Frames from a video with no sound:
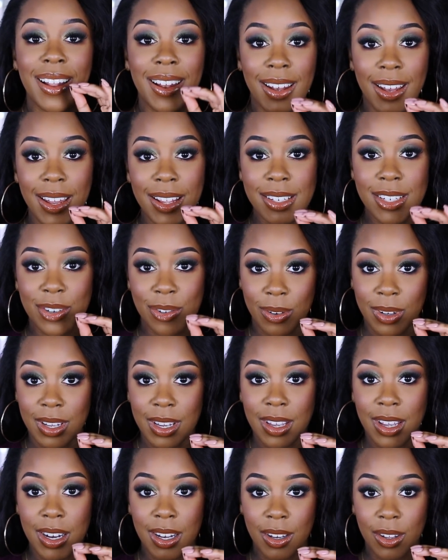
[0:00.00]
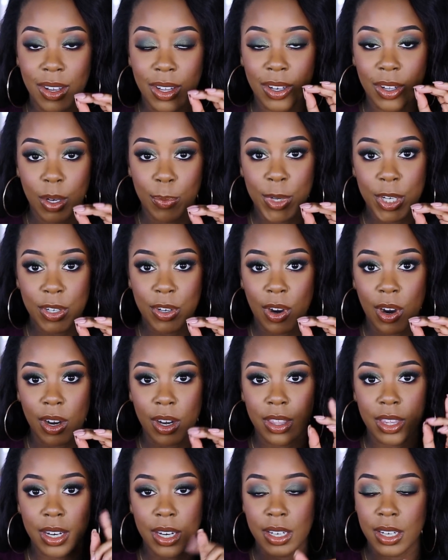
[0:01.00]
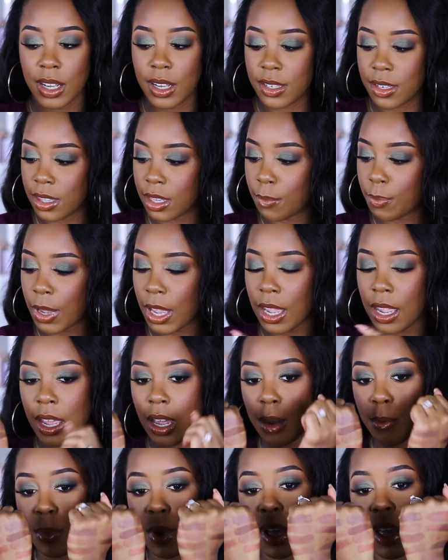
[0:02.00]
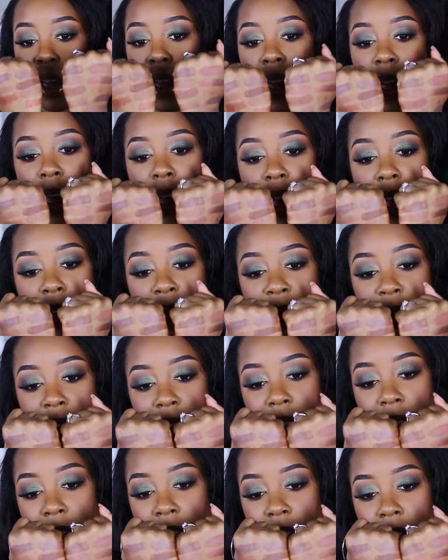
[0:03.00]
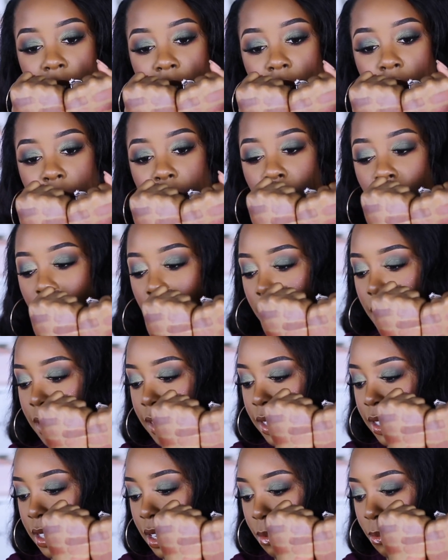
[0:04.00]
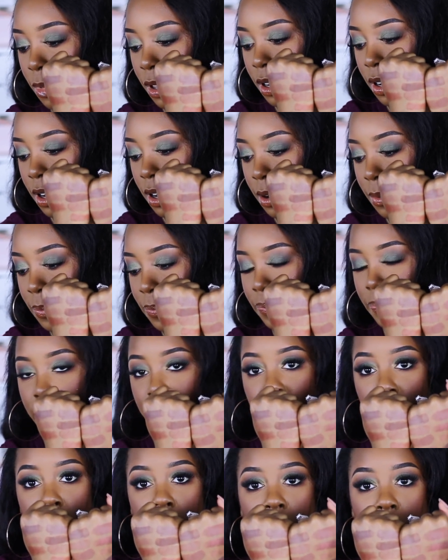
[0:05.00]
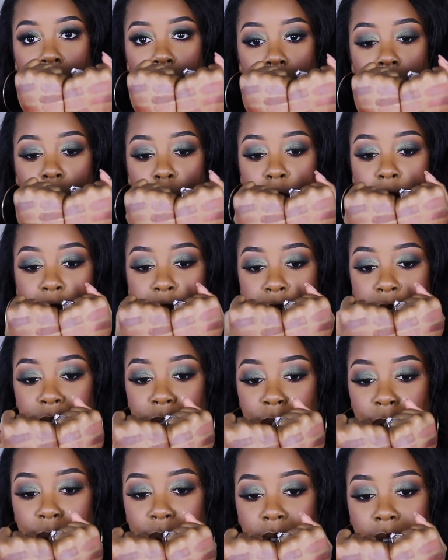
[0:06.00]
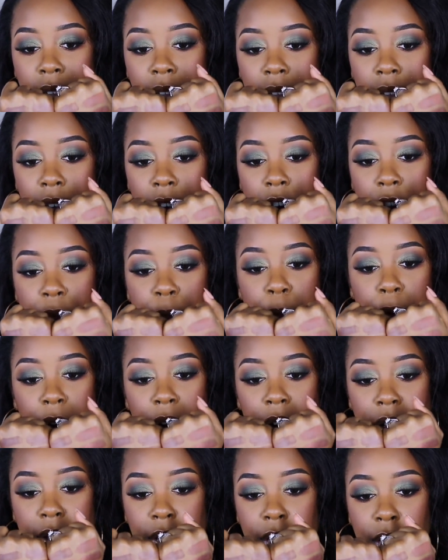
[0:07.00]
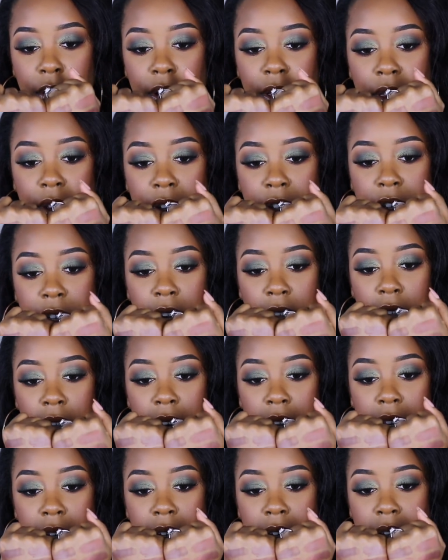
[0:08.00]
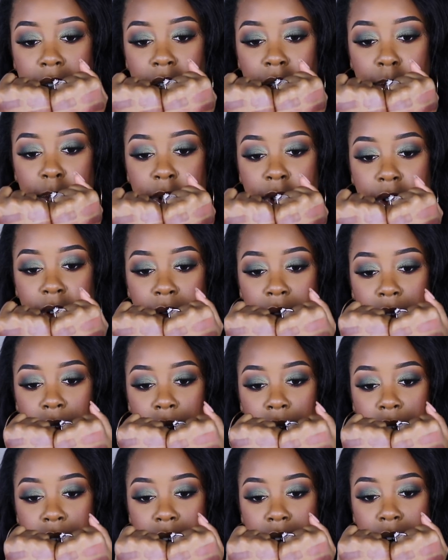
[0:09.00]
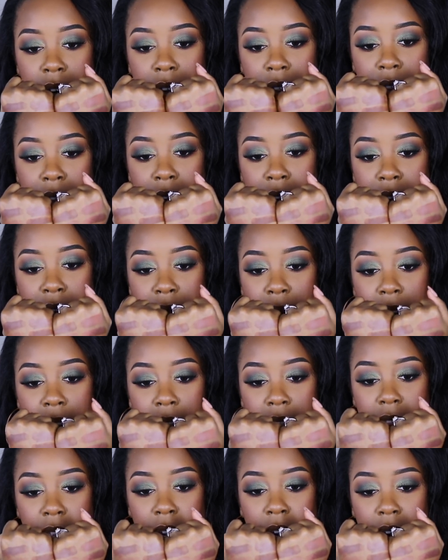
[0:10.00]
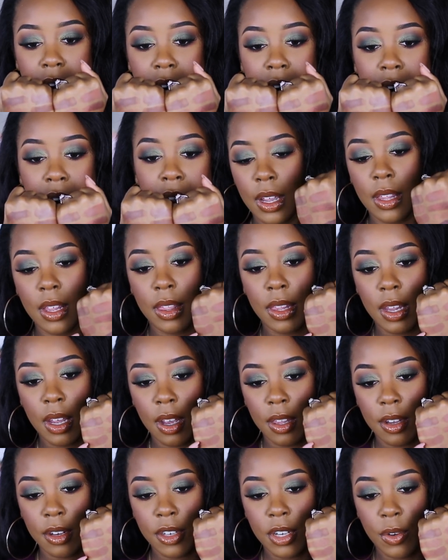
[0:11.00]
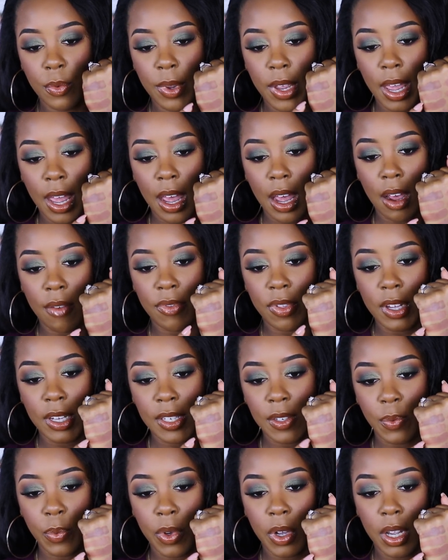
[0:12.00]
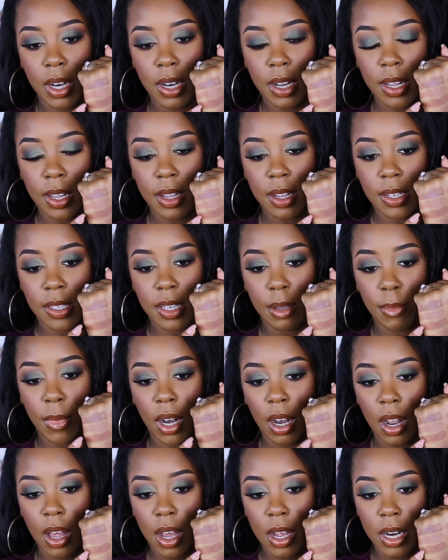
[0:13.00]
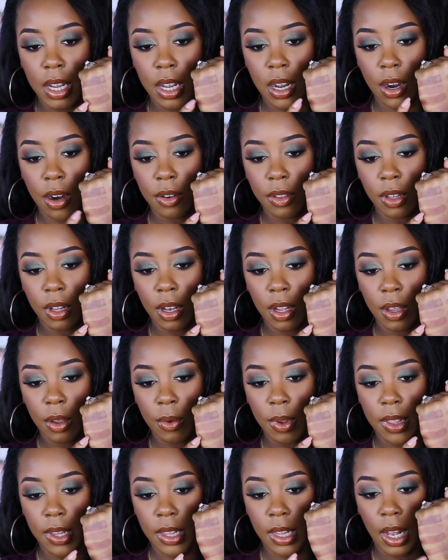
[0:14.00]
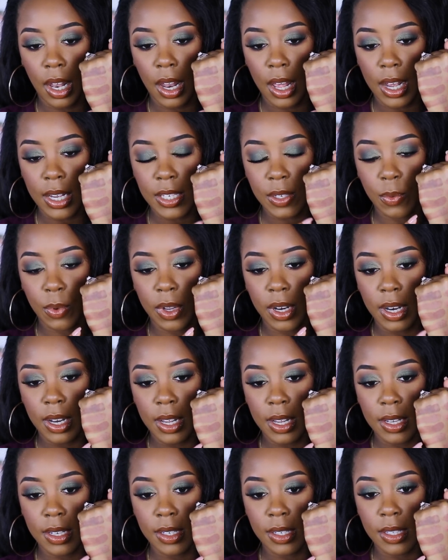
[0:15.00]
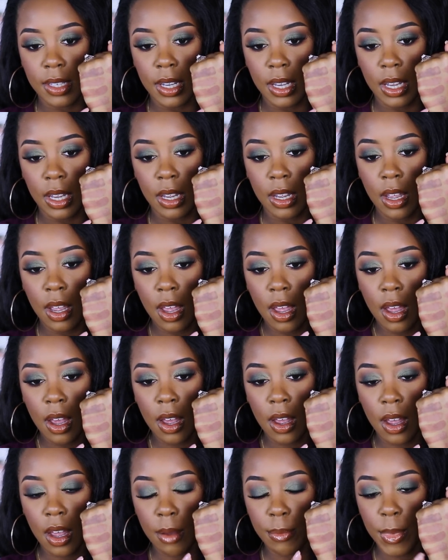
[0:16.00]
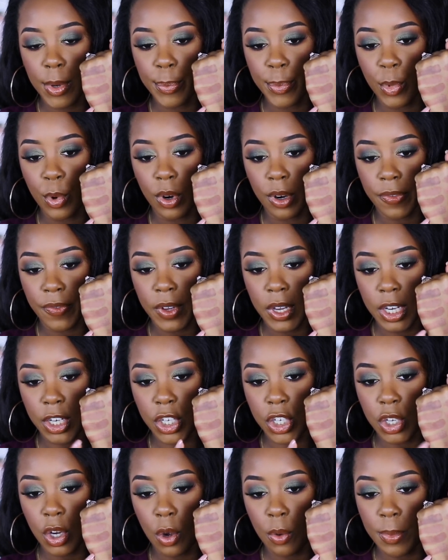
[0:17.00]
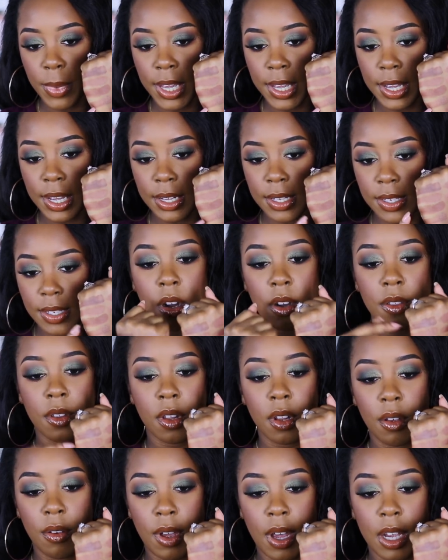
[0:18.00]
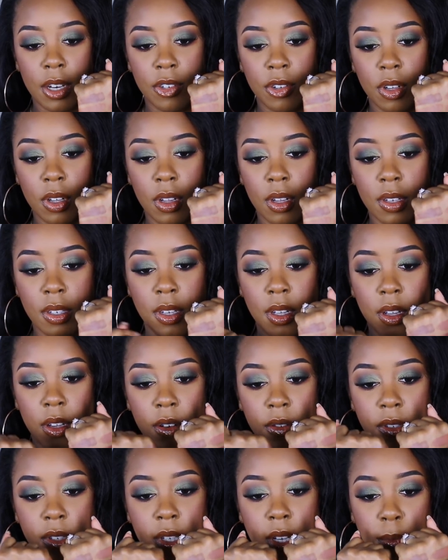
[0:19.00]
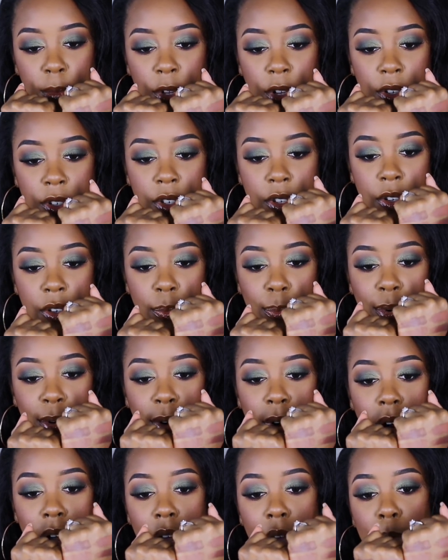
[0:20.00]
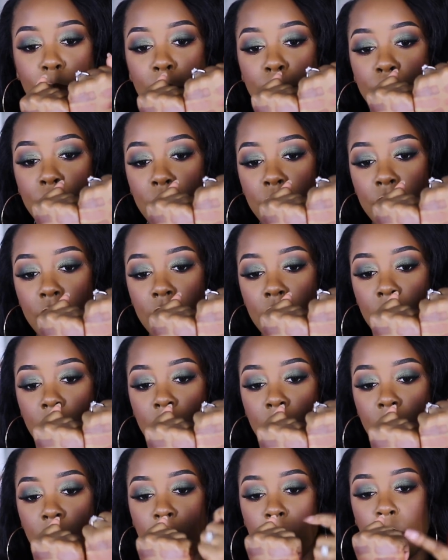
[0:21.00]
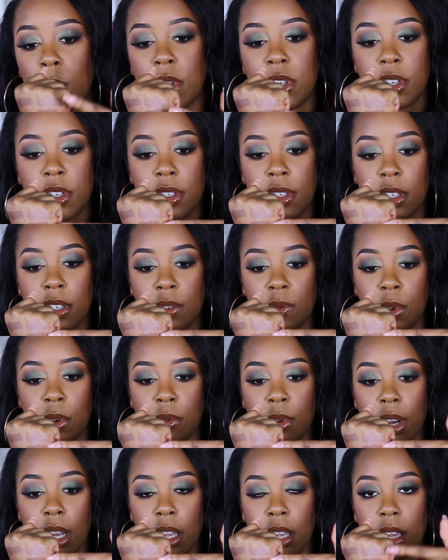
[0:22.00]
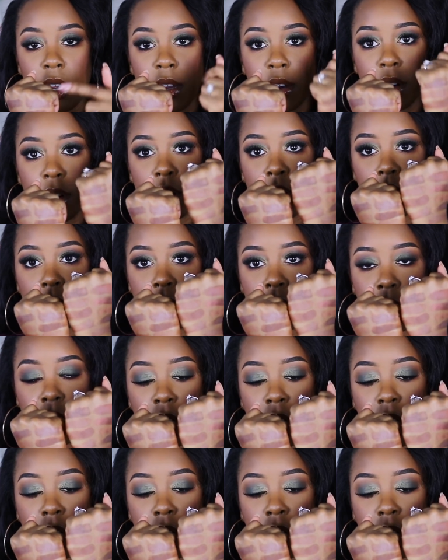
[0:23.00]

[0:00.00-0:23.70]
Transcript: literally gonna look a little bit darker than it does in the pan, but I feel like it looks very similar um, to the e.l.f. bronzer in the shade Deep. So those are those right there. And then the other two we have, this one is the Milani Earth Glow, and then the last one is the um, Morphe Showmance. Earth Glow actually looks a little similar to Prime Beauty, which is this one right here.